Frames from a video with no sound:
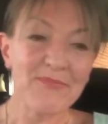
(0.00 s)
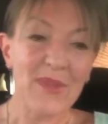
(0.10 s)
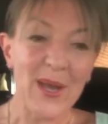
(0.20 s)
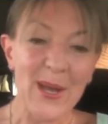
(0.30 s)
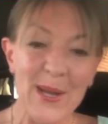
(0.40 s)

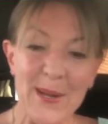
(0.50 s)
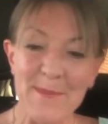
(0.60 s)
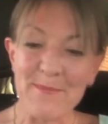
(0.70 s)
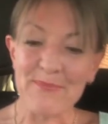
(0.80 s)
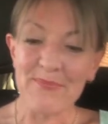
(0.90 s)

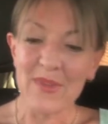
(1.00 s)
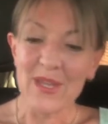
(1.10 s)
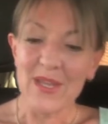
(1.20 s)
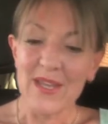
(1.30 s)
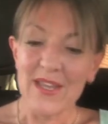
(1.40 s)
And
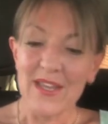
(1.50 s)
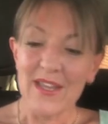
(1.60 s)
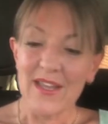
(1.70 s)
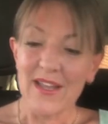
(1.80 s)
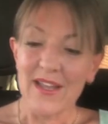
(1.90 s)

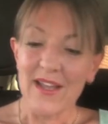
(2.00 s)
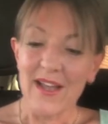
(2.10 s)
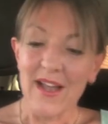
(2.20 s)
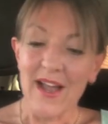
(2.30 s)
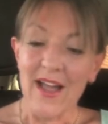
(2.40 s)

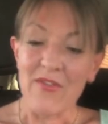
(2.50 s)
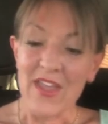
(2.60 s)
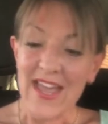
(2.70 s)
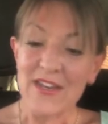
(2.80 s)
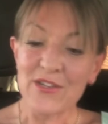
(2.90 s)

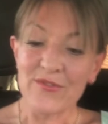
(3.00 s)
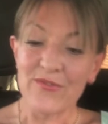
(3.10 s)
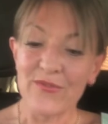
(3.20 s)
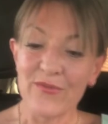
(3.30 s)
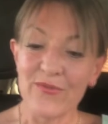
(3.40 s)
the end
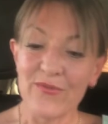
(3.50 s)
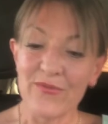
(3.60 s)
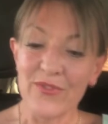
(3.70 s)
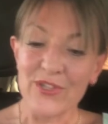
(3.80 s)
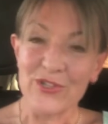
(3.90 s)
of
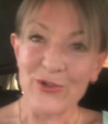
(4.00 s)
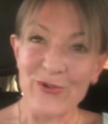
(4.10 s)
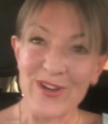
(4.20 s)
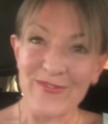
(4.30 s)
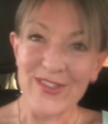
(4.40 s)
the
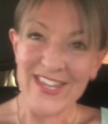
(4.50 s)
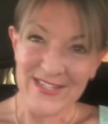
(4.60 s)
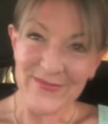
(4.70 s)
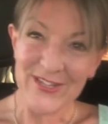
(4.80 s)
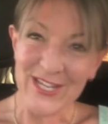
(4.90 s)
story for
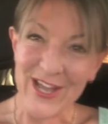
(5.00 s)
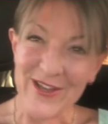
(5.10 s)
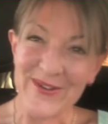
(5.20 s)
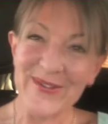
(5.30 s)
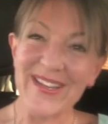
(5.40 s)
this
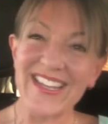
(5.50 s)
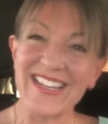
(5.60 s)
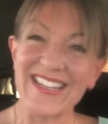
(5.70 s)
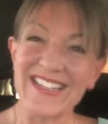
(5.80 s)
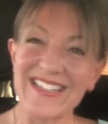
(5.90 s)
video
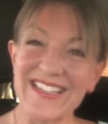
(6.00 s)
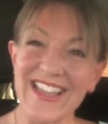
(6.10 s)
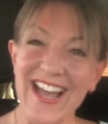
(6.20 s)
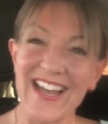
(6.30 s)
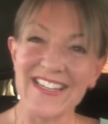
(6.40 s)
is
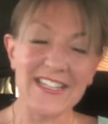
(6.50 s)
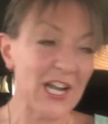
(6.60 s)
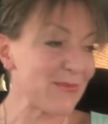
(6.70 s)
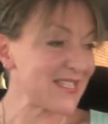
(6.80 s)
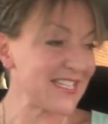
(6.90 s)
that
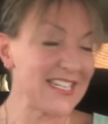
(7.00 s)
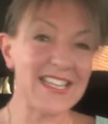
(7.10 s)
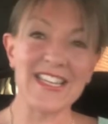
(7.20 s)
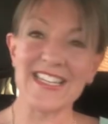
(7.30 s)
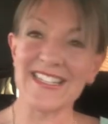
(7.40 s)
I'm sitting
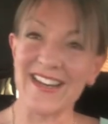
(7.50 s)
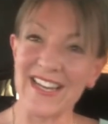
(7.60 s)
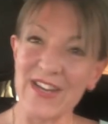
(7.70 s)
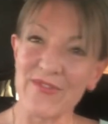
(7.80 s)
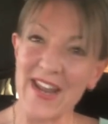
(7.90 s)
in the Nissan
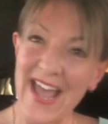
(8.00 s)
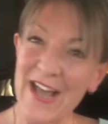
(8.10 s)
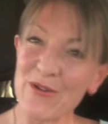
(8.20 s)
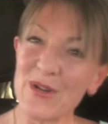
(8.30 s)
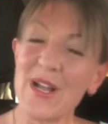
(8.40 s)
LEAF
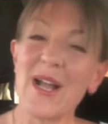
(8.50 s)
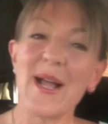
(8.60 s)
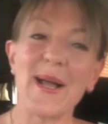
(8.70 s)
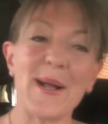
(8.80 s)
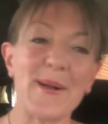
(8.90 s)
now.
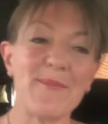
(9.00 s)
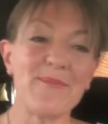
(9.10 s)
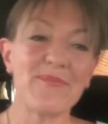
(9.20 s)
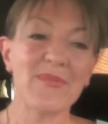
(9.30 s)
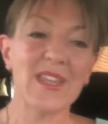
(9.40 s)

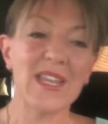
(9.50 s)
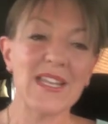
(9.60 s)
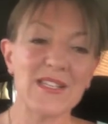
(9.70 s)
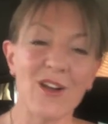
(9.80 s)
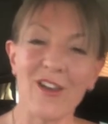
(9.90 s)

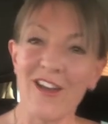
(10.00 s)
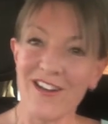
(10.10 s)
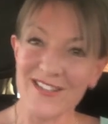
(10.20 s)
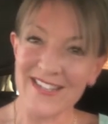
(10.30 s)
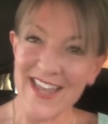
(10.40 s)
It's our
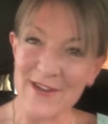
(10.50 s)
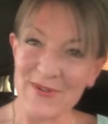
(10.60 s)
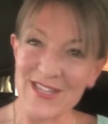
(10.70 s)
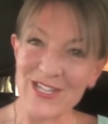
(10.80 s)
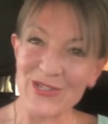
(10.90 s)
last day
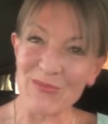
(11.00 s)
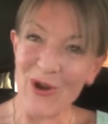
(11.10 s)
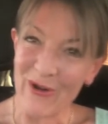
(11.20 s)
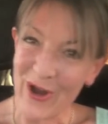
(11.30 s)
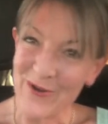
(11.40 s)
with it
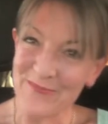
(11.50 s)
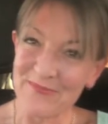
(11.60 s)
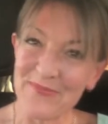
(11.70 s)
tomorrow.